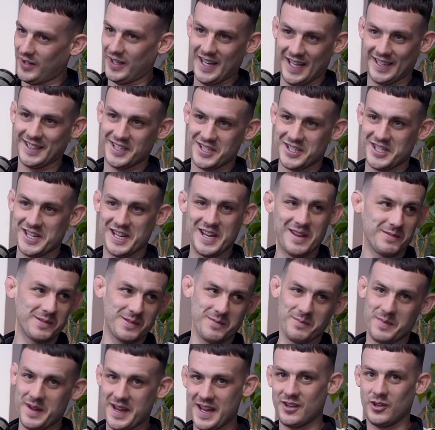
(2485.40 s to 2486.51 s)
at the gyms and
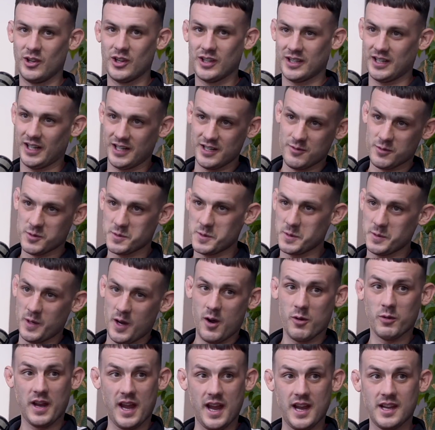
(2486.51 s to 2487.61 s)
being like, are
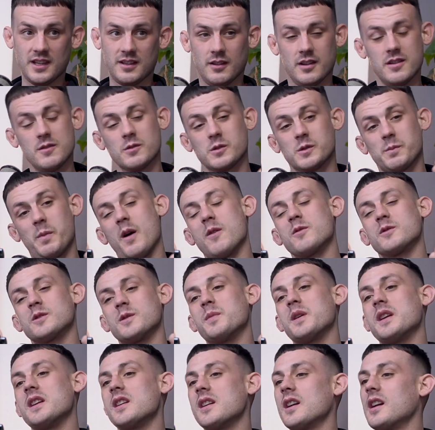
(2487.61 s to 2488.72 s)
you supposed to
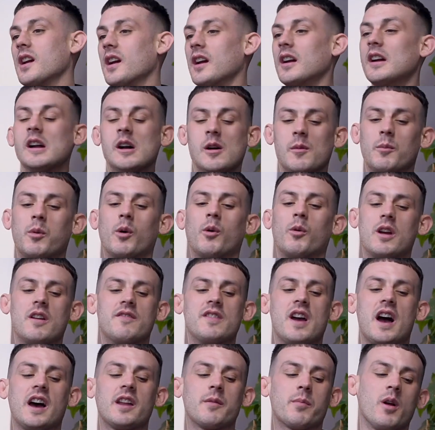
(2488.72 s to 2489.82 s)
be here? But if you
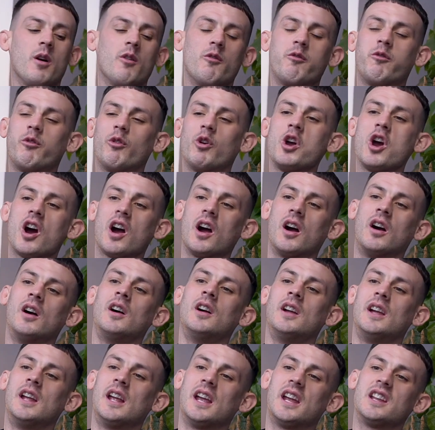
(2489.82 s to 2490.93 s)
had a pro fighter
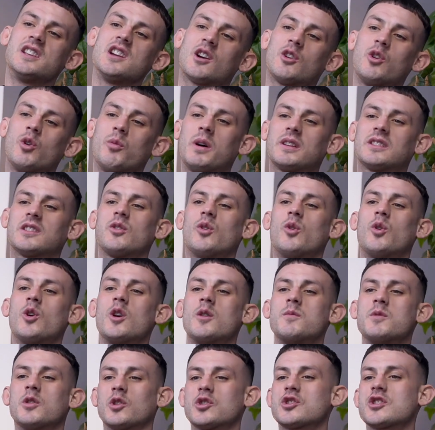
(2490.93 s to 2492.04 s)
in your club at the time, you
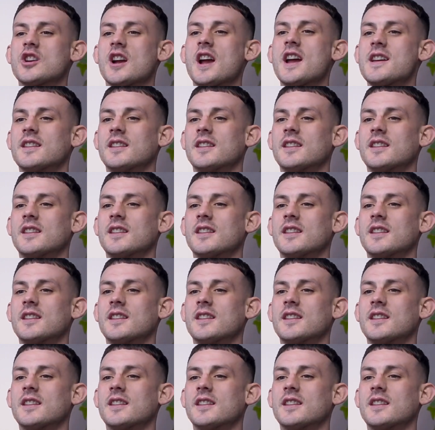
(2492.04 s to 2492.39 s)
could train.